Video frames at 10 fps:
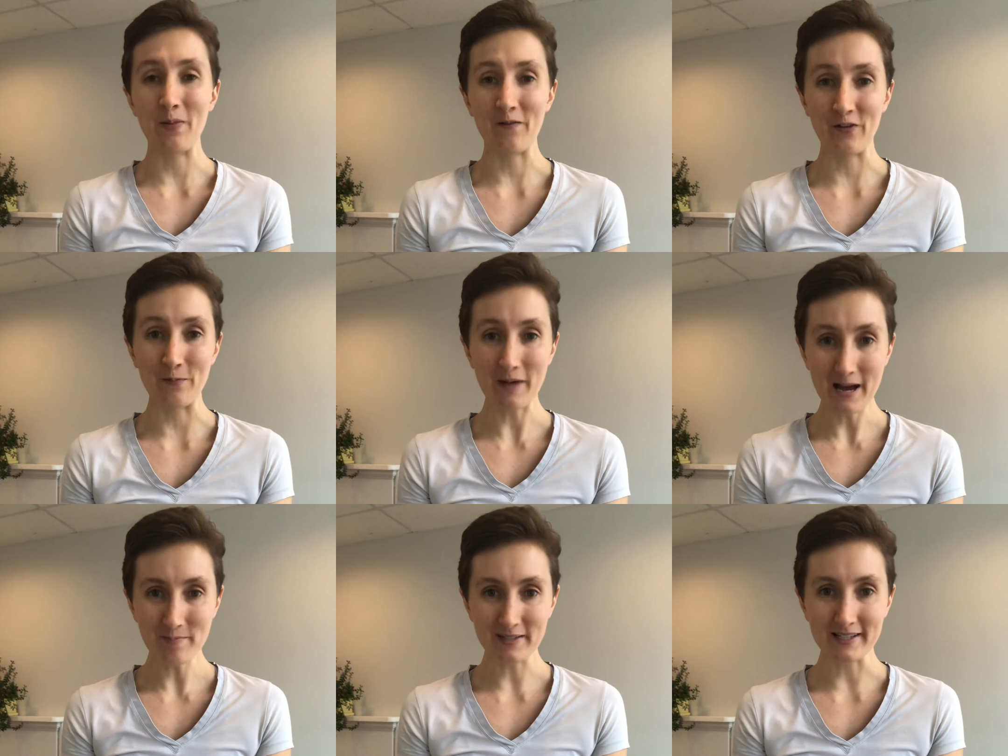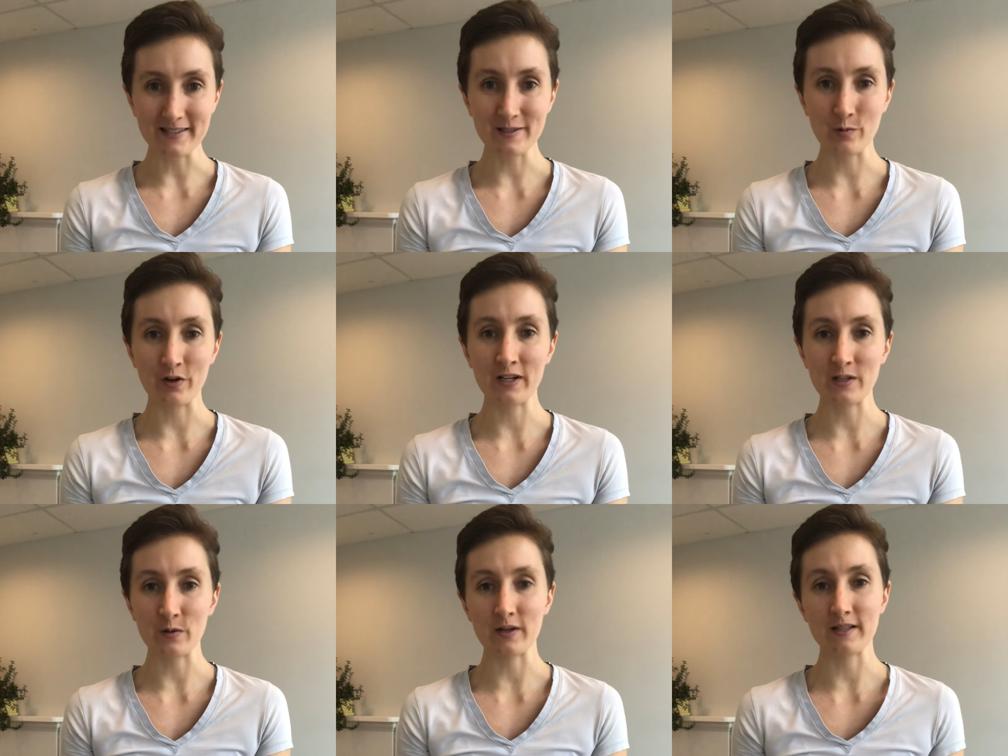for Baptist, we're going
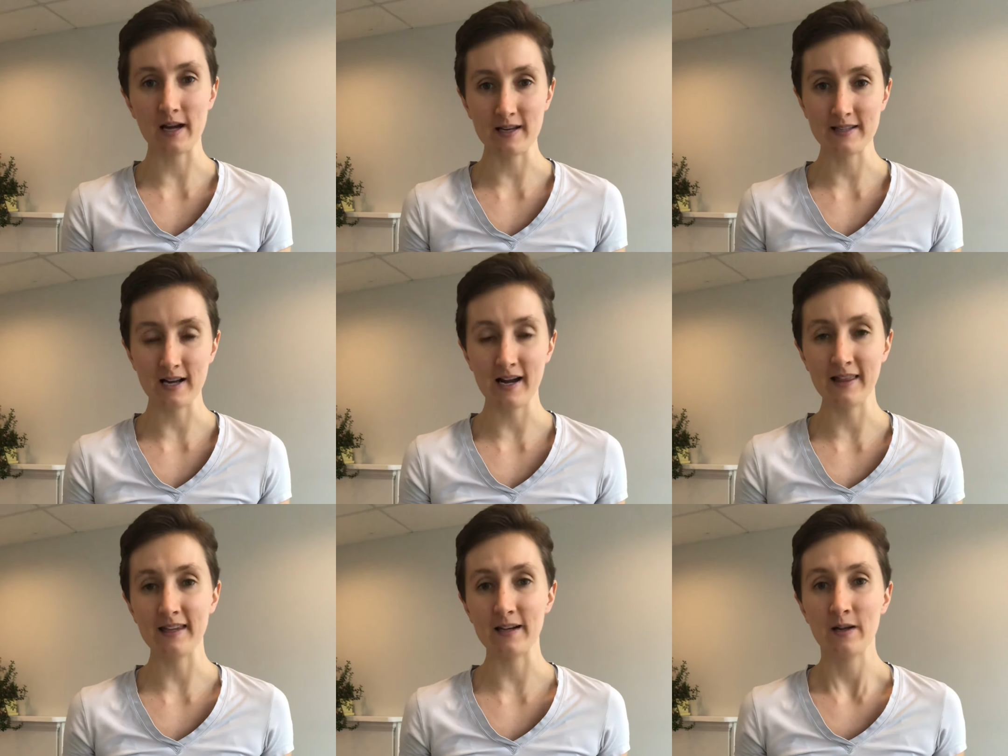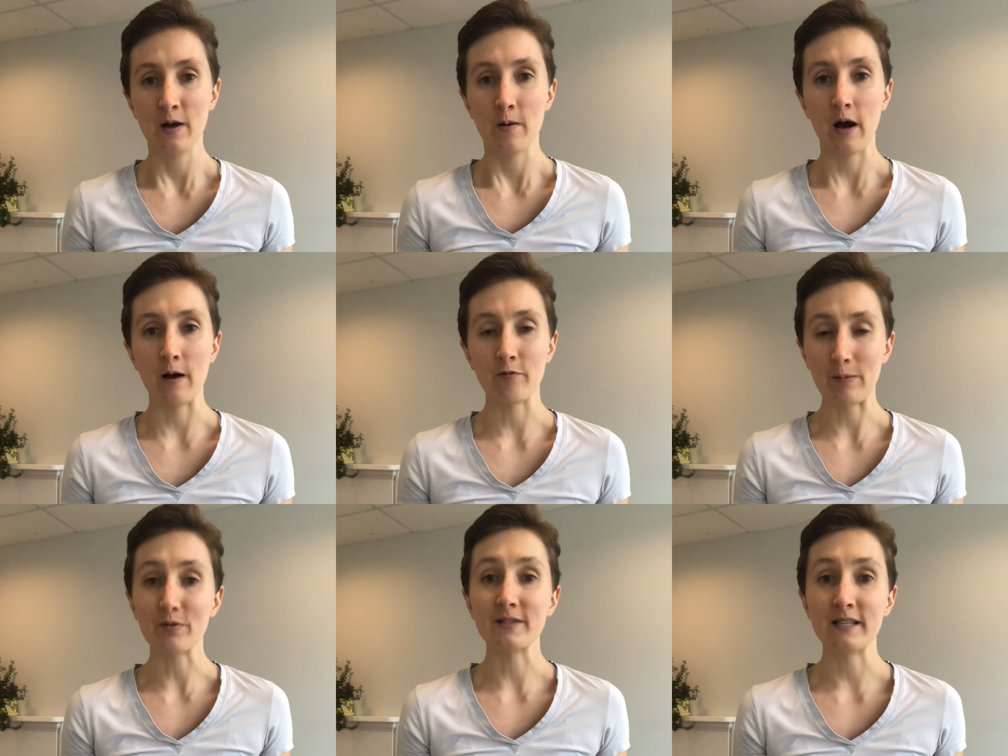to do a sign that
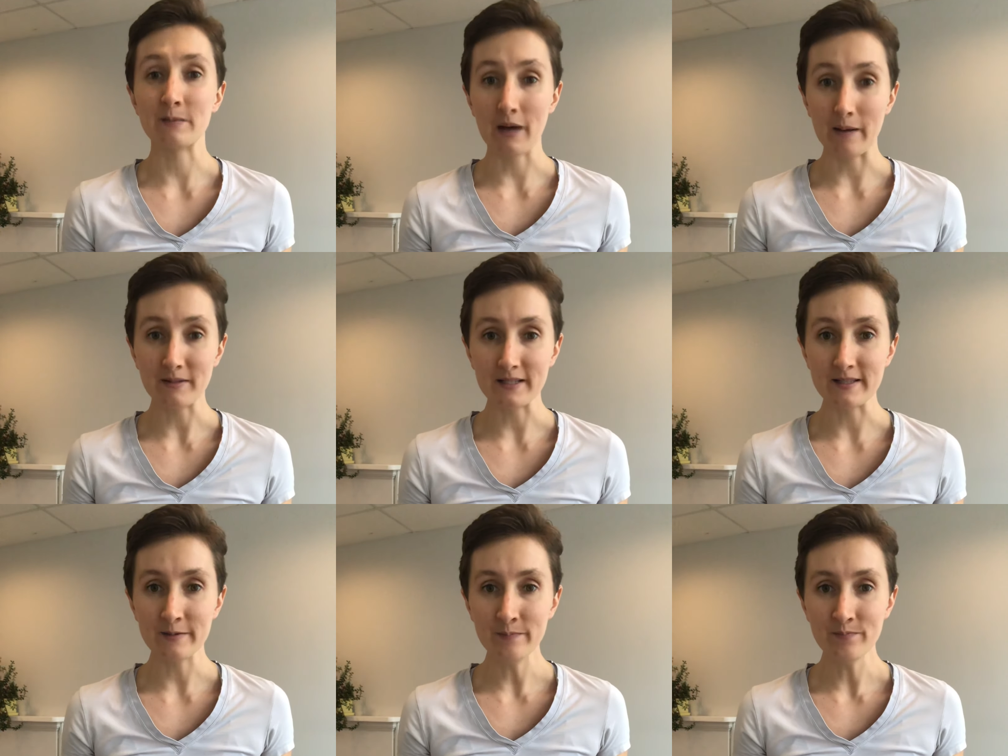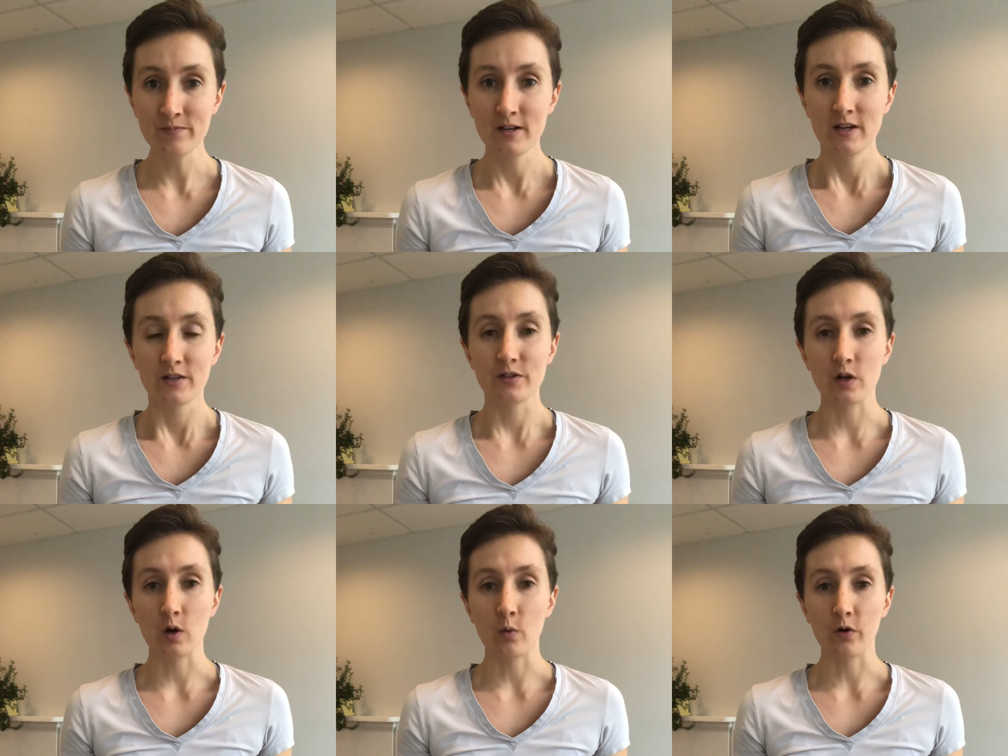represents baptism.
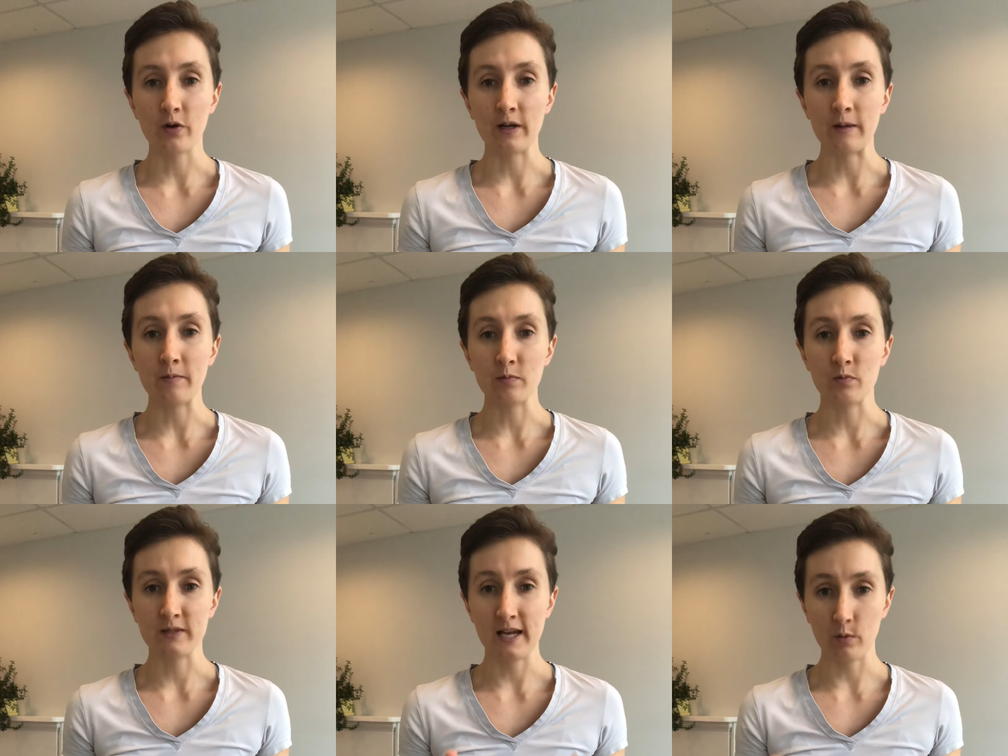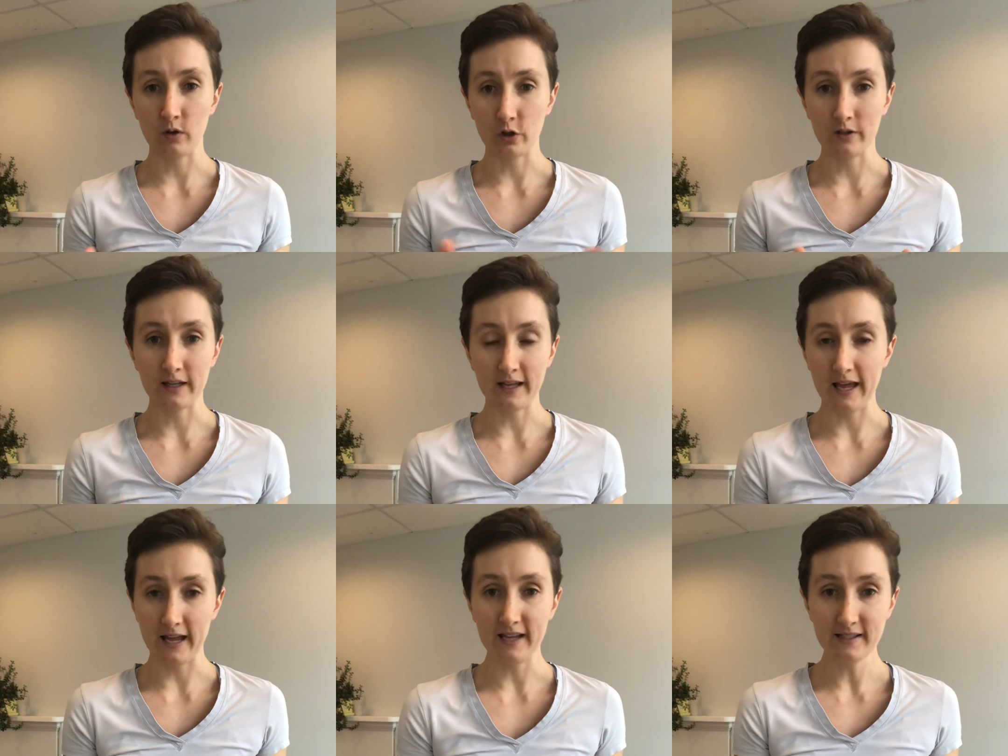So we're going to take what look like
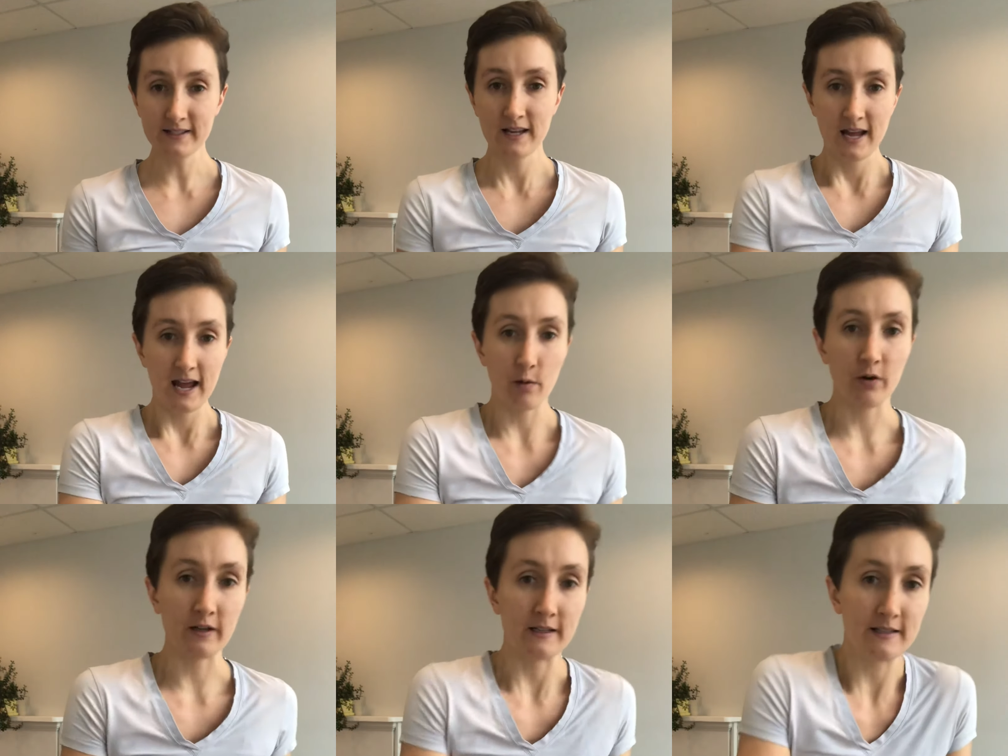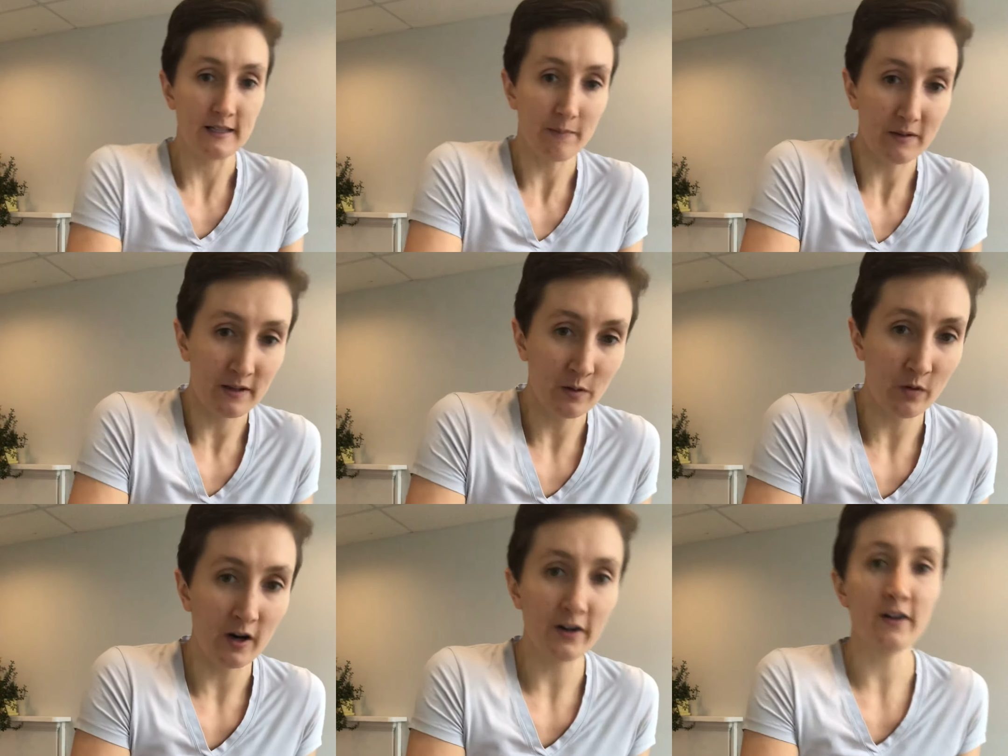A's, and we're going to dip it in the
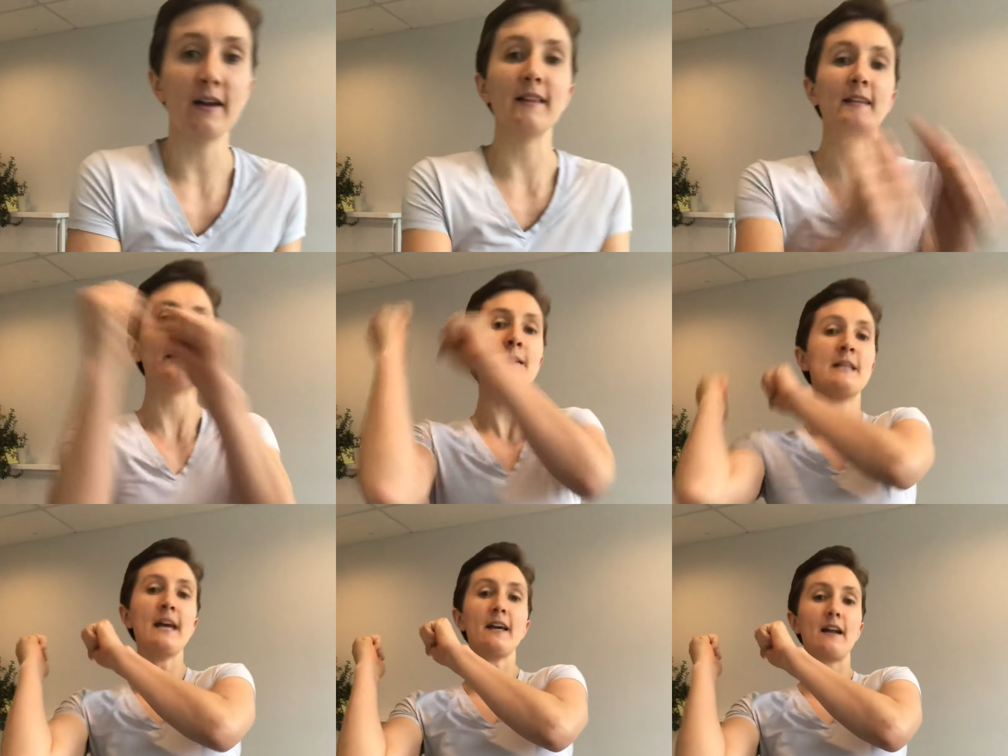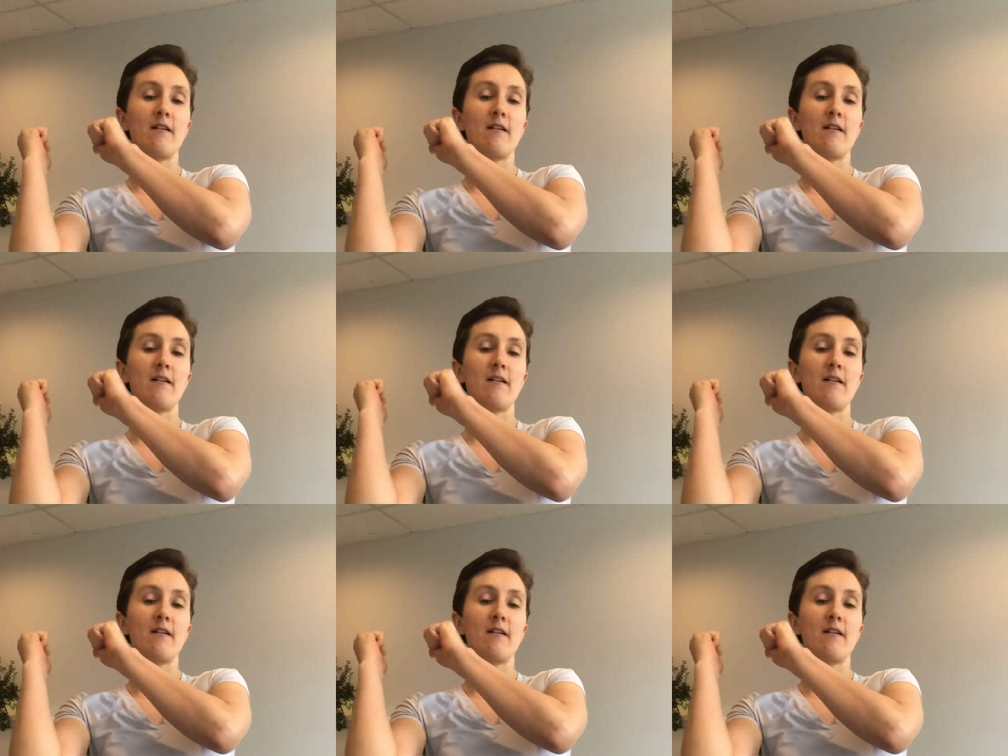water and then take it